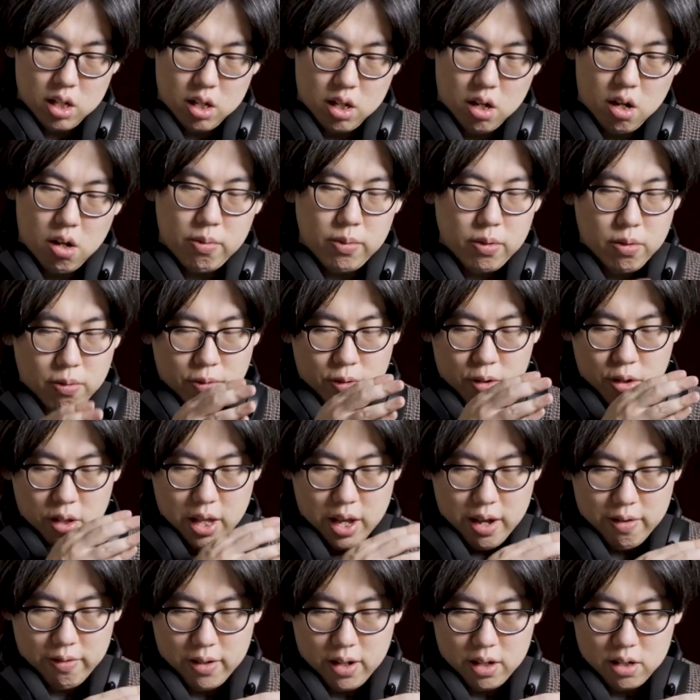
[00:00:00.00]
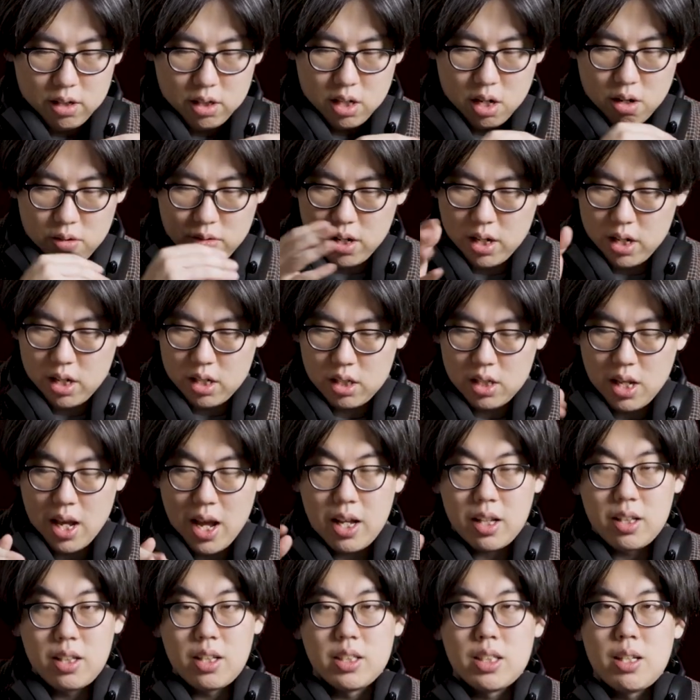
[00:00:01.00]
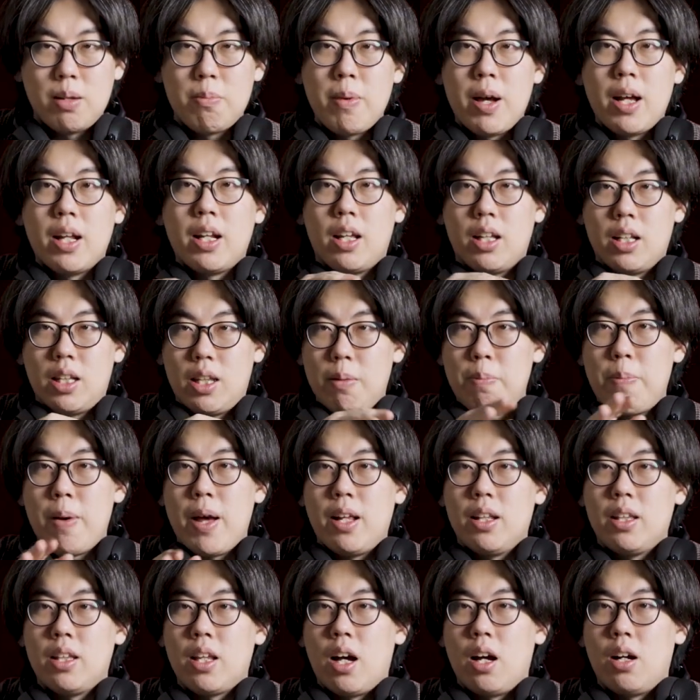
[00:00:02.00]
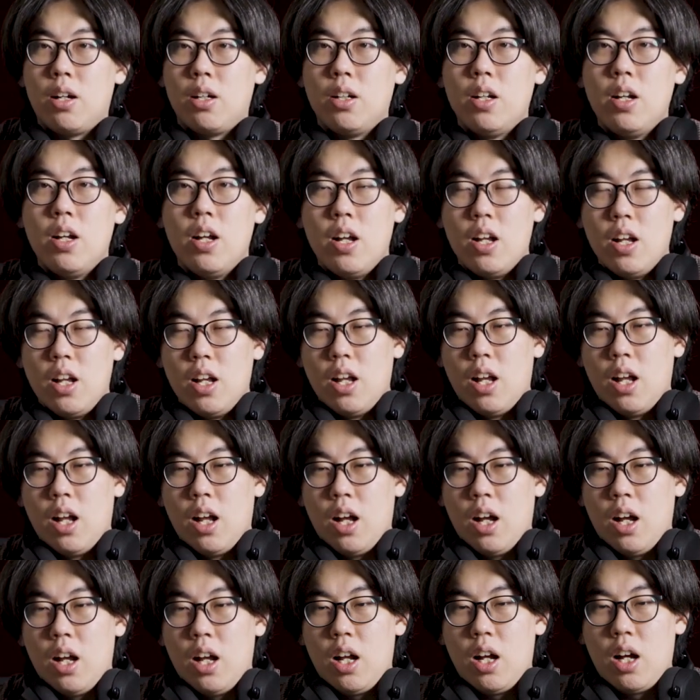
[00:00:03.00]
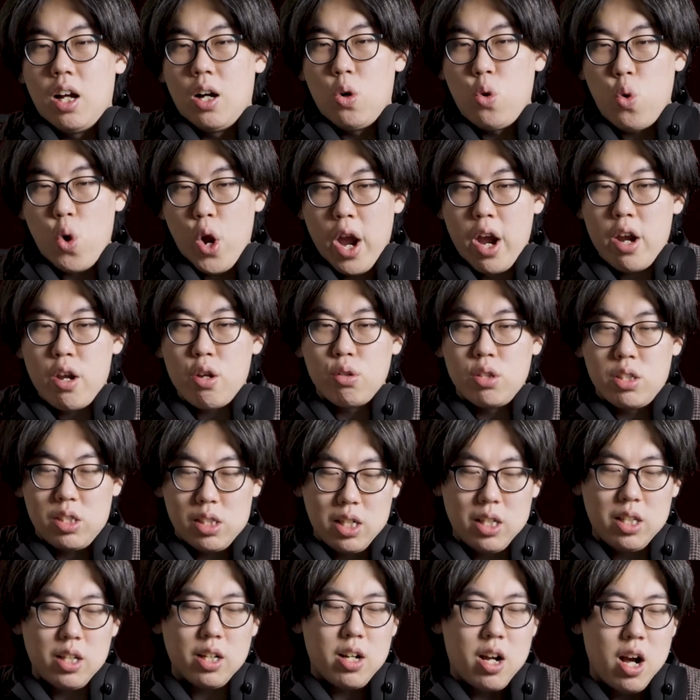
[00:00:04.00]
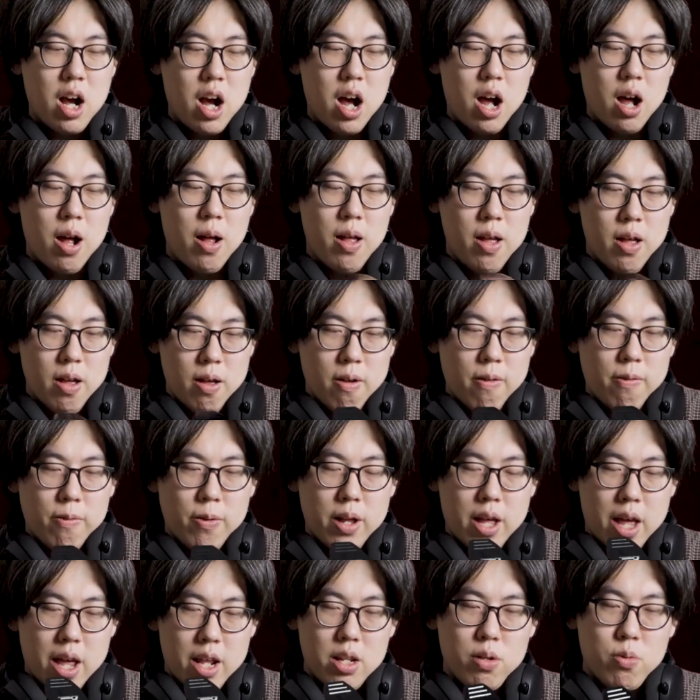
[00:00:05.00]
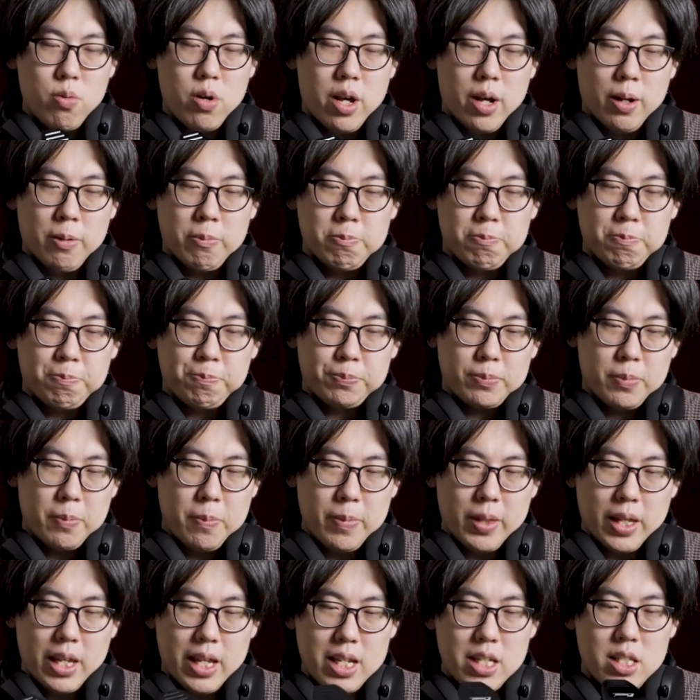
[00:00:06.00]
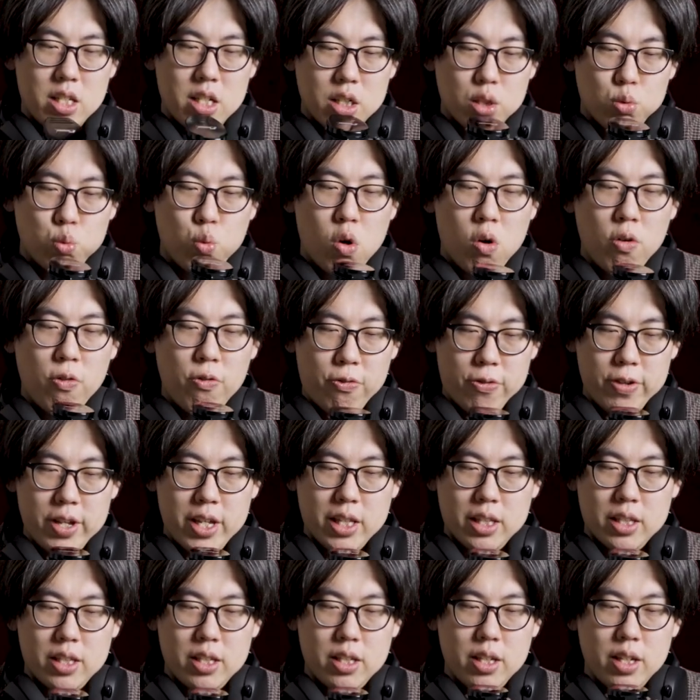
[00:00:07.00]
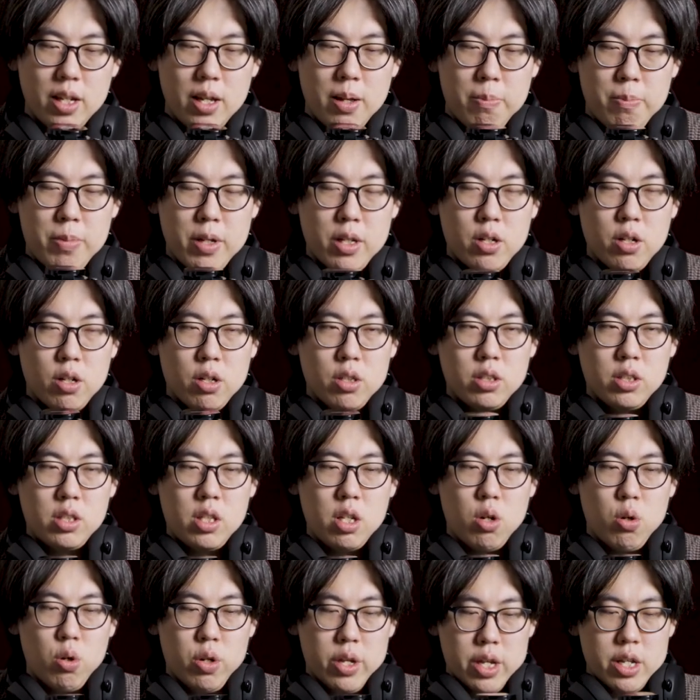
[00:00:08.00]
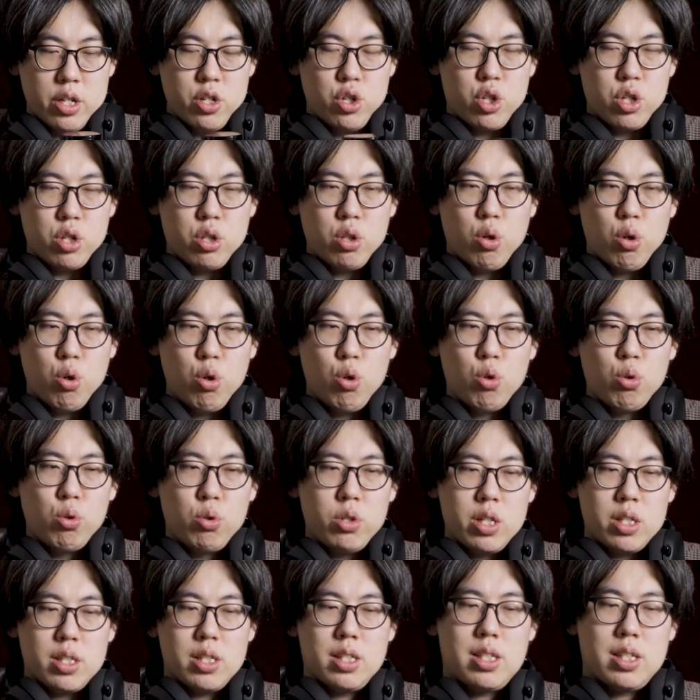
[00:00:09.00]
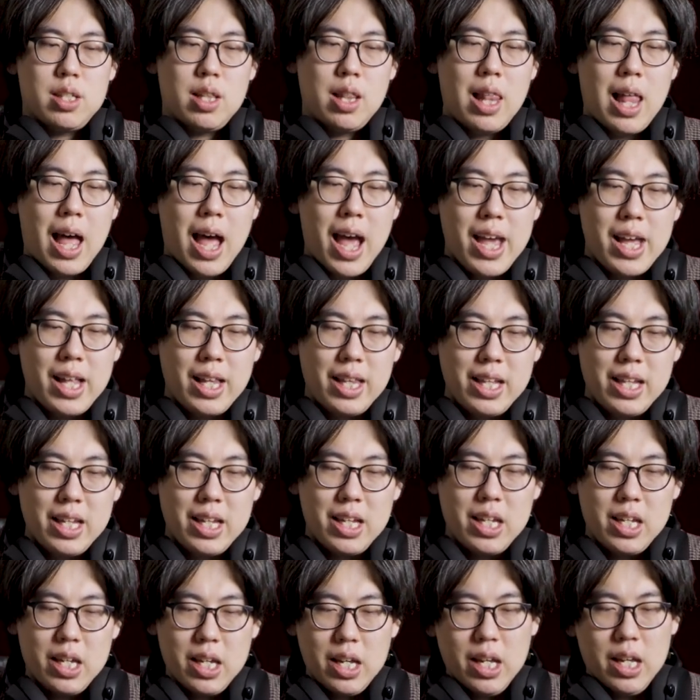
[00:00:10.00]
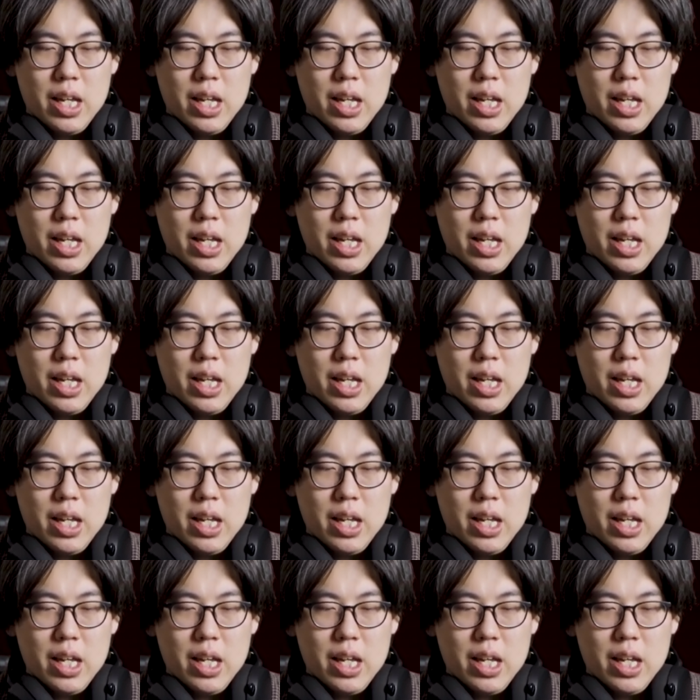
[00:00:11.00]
Oh no, for left hand side, right hand side. It doesn't matter. It depends on where you see the car. But anyway, it just won't fit because the engine hood is slightly